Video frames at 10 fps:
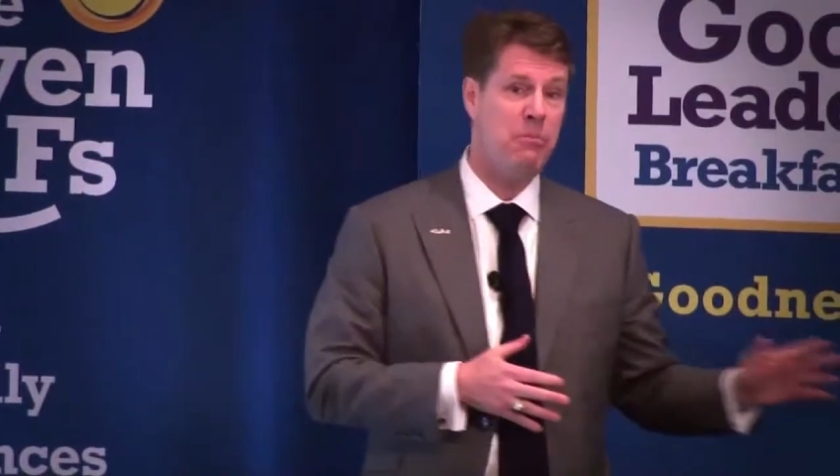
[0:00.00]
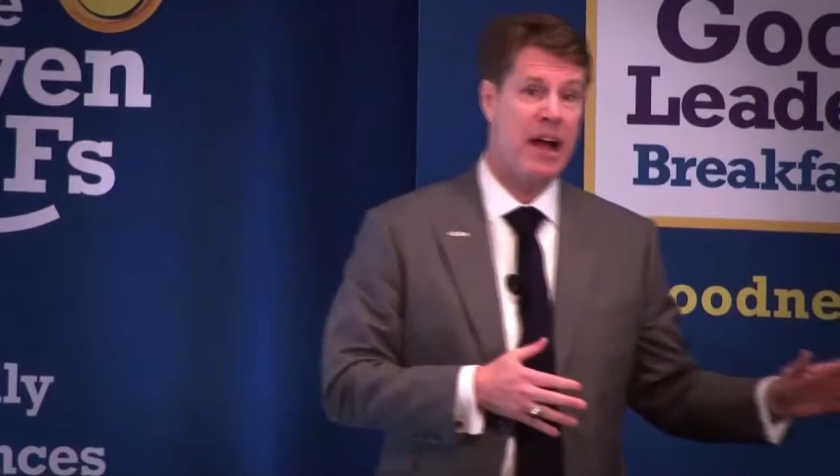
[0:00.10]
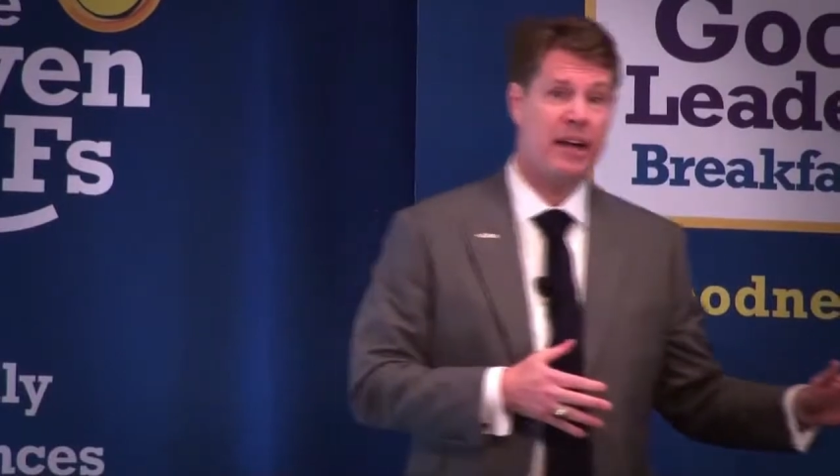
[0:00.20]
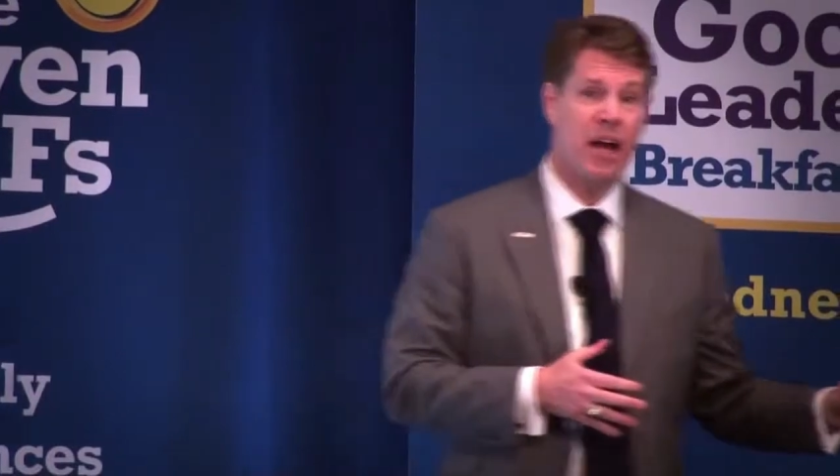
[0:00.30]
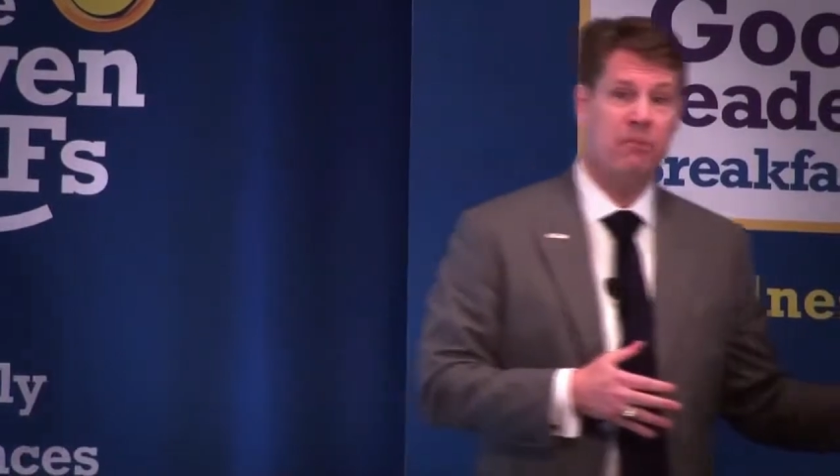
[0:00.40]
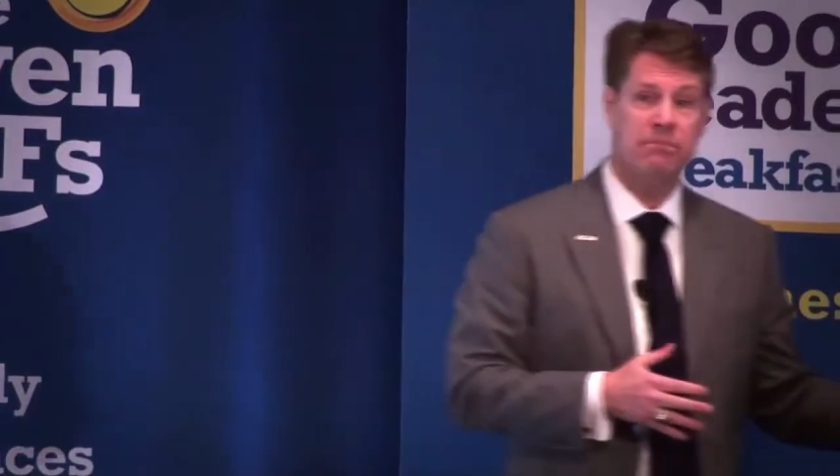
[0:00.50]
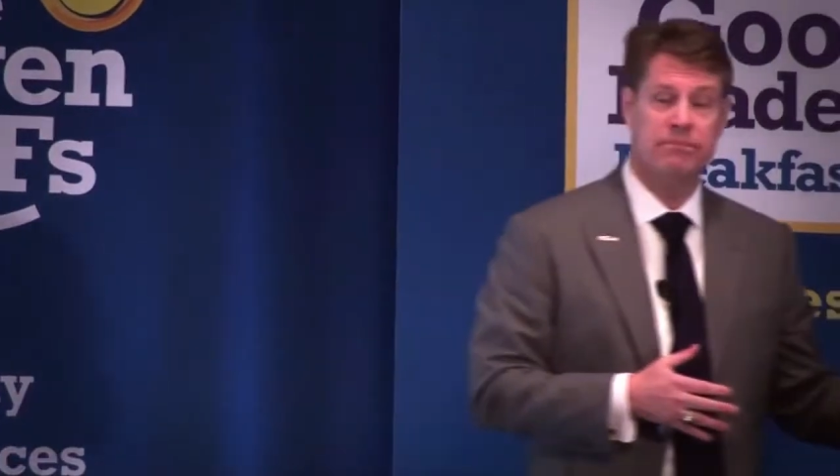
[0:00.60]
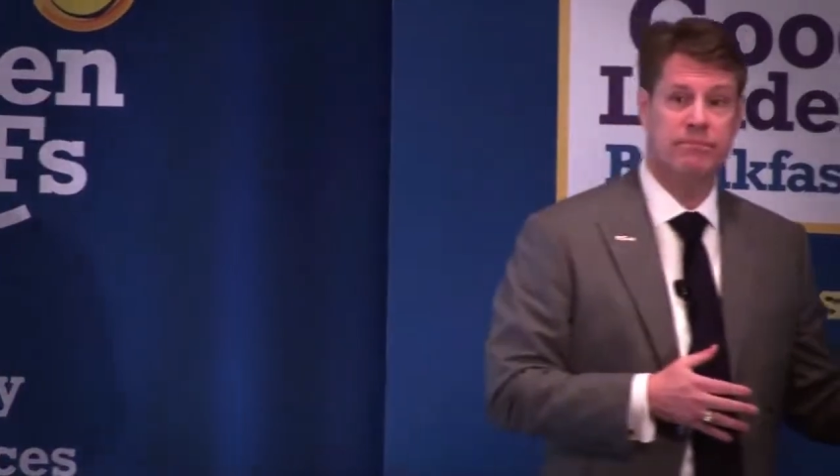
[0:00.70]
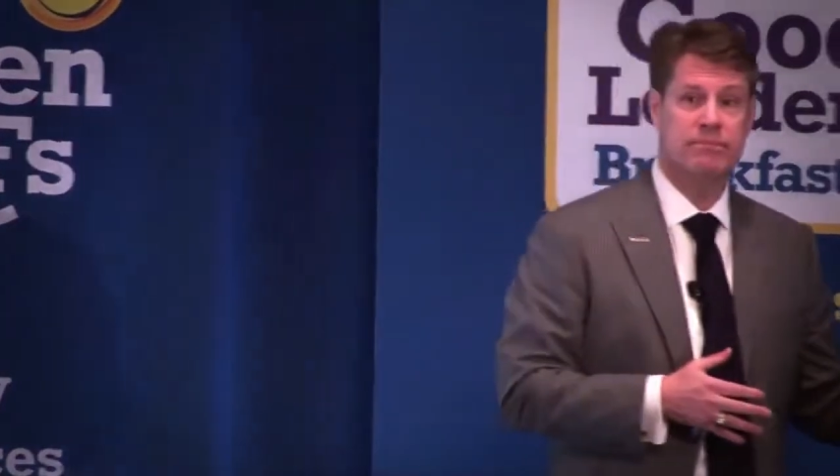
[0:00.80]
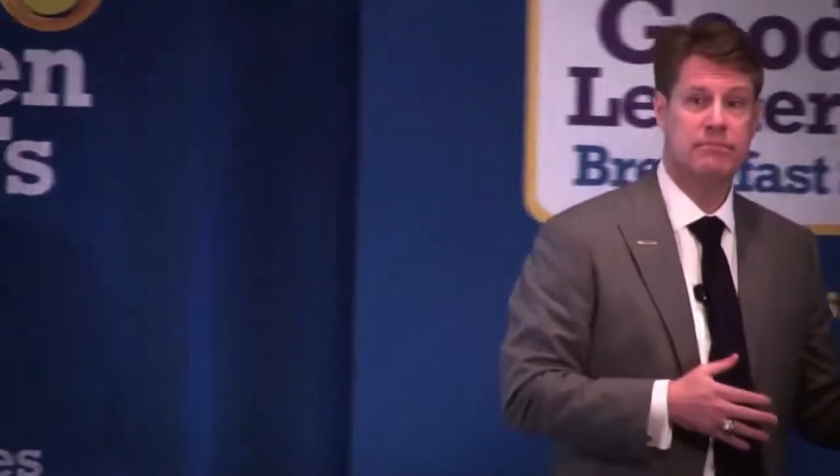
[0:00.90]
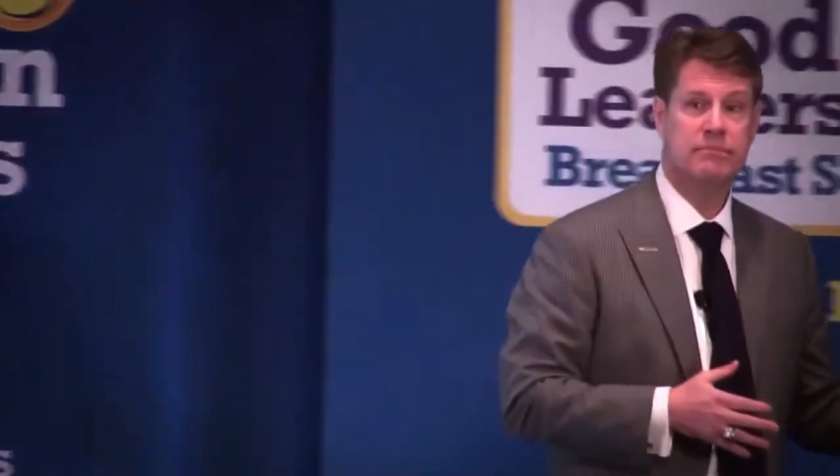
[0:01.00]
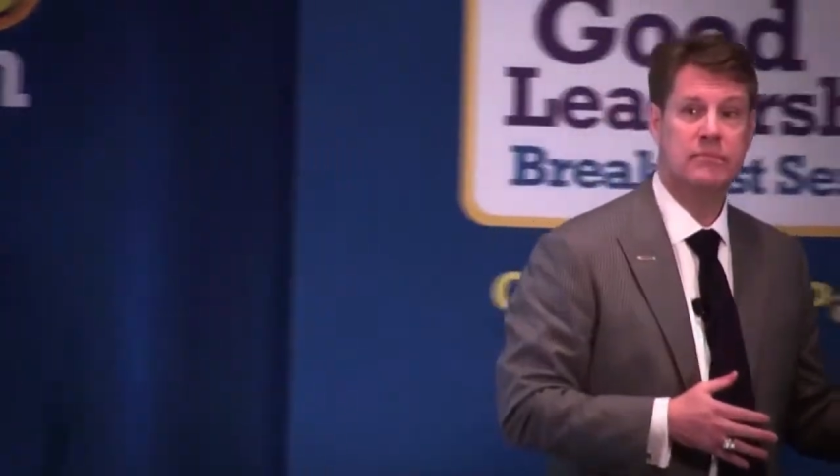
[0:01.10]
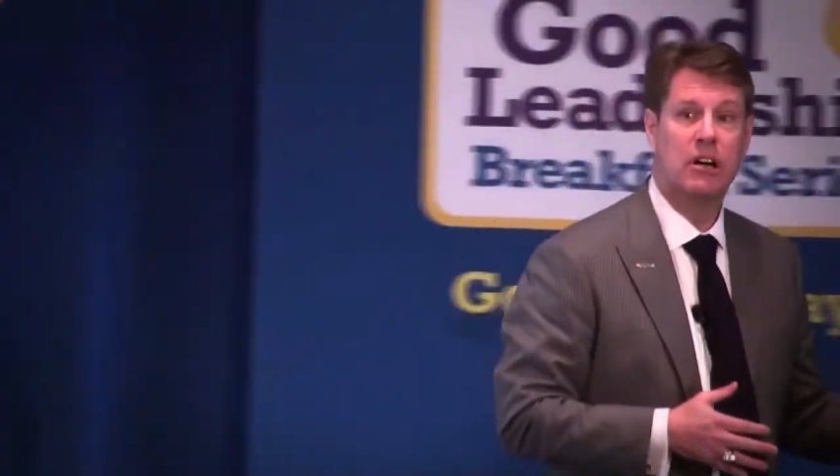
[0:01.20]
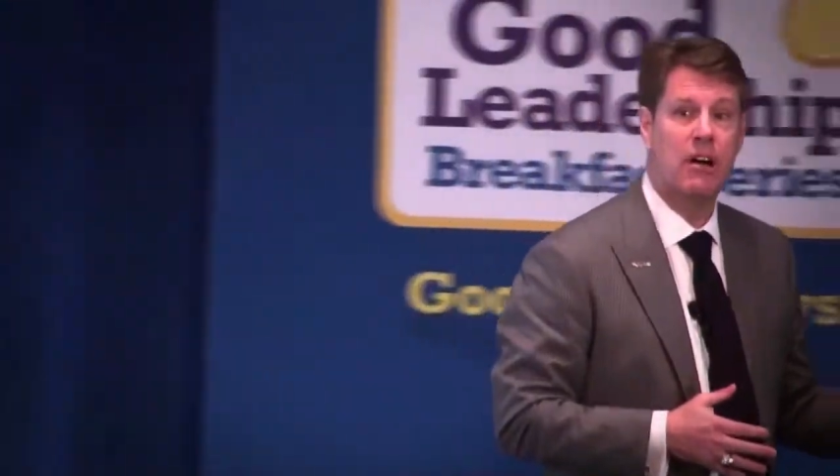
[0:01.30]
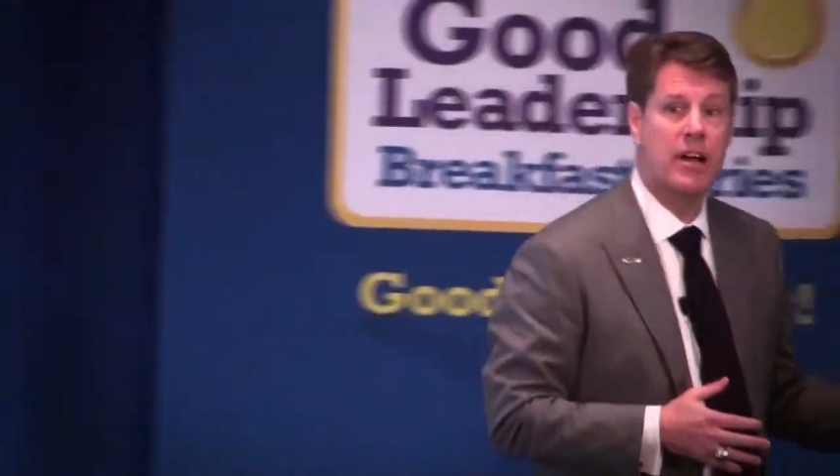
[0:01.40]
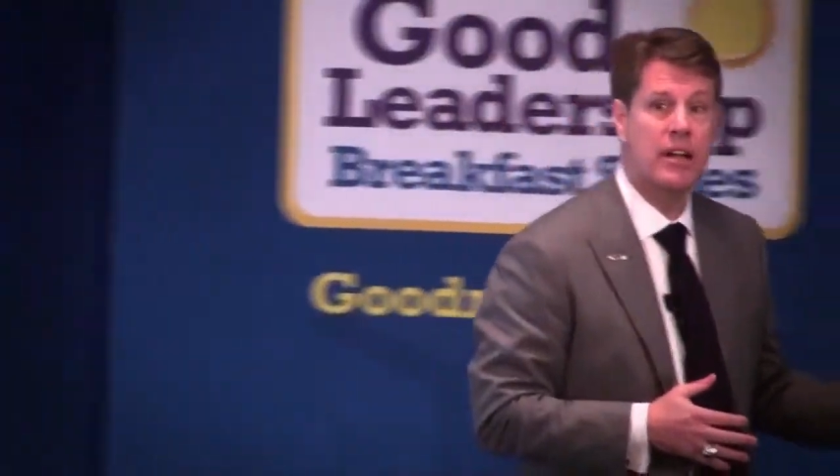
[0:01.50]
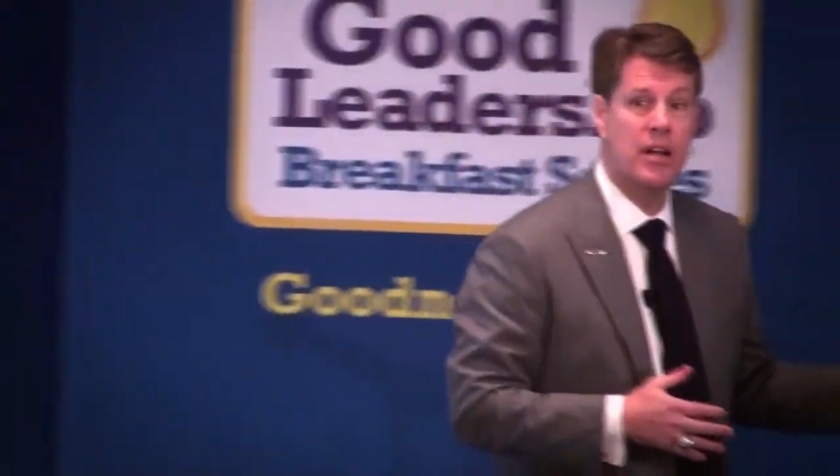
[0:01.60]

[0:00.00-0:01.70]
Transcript: back up, all right,